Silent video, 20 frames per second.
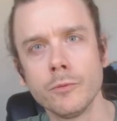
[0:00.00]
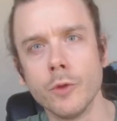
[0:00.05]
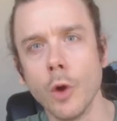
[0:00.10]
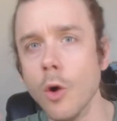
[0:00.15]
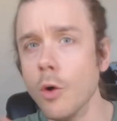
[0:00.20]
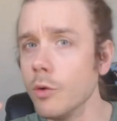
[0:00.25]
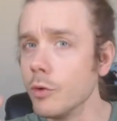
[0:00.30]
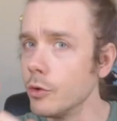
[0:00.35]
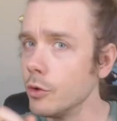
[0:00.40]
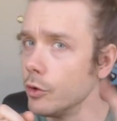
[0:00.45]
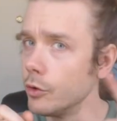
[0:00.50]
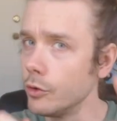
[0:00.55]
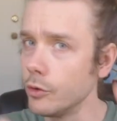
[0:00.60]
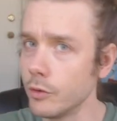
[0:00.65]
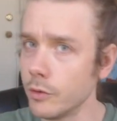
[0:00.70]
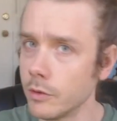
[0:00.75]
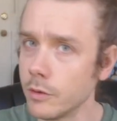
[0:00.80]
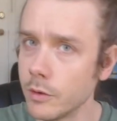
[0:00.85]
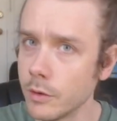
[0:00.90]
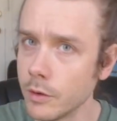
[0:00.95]
don't,
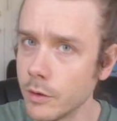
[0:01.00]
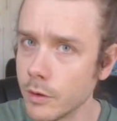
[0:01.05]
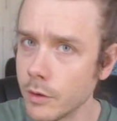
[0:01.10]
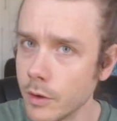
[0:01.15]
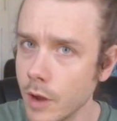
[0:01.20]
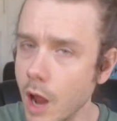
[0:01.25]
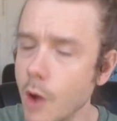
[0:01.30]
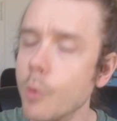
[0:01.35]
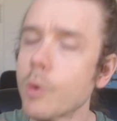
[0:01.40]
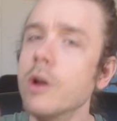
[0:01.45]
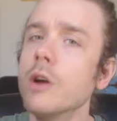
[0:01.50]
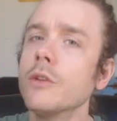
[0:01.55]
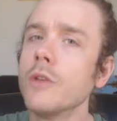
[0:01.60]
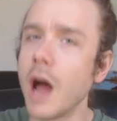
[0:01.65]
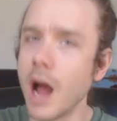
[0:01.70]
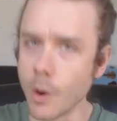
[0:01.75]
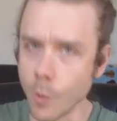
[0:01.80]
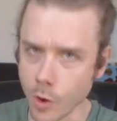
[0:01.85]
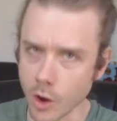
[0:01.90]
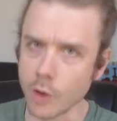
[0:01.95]
I
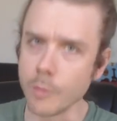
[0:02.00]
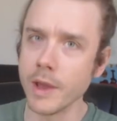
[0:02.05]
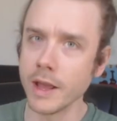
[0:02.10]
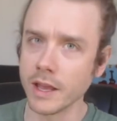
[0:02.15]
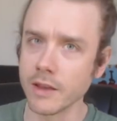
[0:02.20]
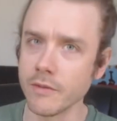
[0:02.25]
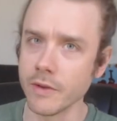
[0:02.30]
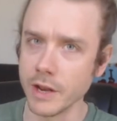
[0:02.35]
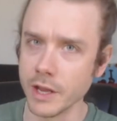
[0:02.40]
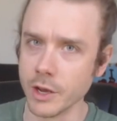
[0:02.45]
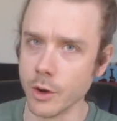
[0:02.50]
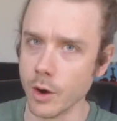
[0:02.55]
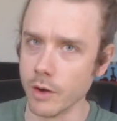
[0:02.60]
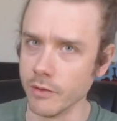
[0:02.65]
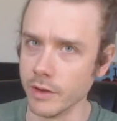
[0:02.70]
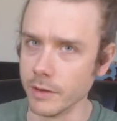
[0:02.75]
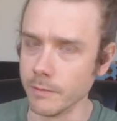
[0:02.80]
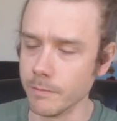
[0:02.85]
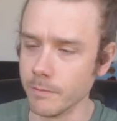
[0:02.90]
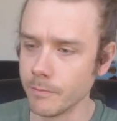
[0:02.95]
will make a video
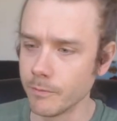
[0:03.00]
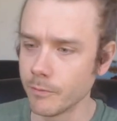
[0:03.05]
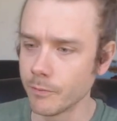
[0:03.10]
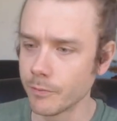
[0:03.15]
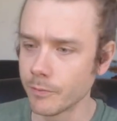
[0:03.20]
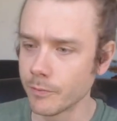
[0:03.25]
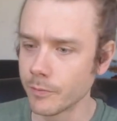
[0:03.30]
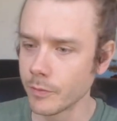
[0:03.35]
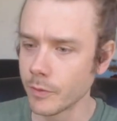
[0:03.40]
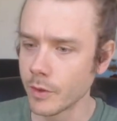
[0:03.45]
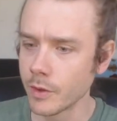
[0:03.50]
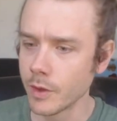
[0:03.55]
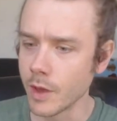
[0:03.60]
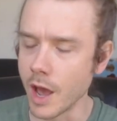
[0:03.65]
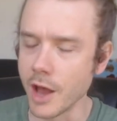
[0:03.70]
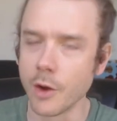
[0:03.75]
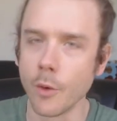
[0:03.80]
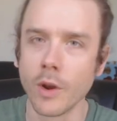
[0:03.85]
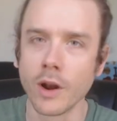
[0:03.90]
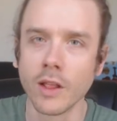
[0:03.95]
of it.
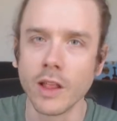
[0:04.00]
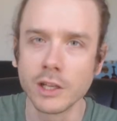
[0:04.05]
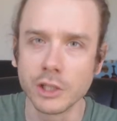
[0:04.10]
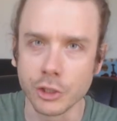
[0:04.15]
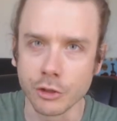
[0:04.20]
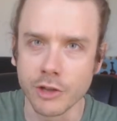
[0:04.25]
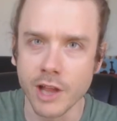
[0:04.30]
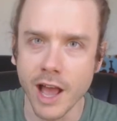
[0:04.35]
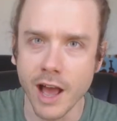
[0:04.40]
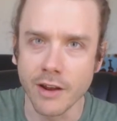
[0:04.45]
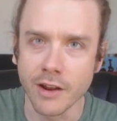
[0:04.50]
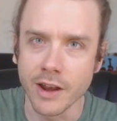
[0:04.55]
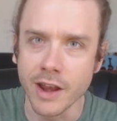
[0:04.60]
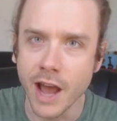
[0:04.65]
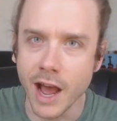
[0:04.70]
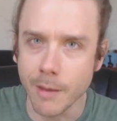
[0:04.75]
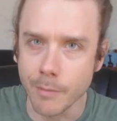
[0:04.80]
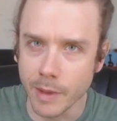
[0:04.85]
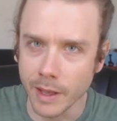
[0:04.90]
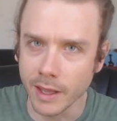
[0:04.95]
I don't want to let you down and
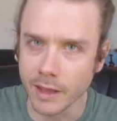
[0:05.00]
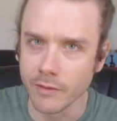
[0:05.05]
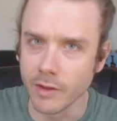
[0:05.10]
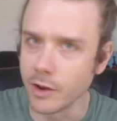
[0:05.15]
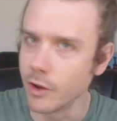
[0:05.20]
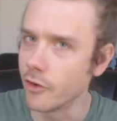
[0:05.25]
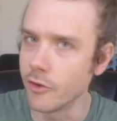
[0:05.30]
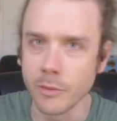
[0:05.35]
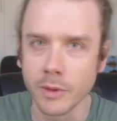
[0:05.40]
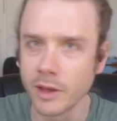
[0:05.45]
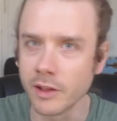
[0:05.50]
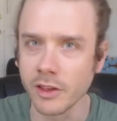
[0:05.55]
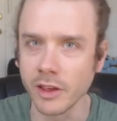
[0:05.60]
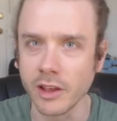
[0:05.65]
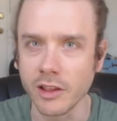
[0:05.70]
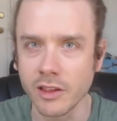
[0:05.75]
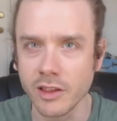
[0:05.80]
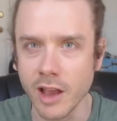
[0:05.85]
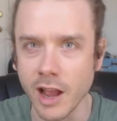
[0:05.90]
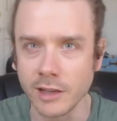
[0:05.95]
not making a video of it because I
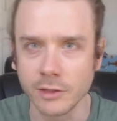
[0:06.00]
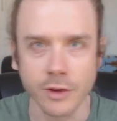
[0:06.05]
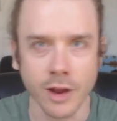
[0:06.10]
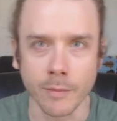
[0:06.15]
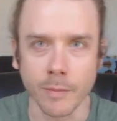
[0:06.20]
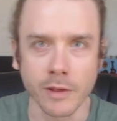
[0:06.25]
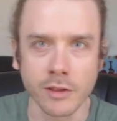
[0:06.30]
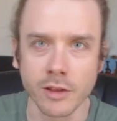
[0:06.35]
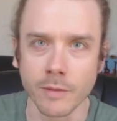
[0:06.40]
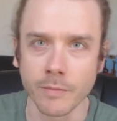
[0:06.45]
get sidetracked by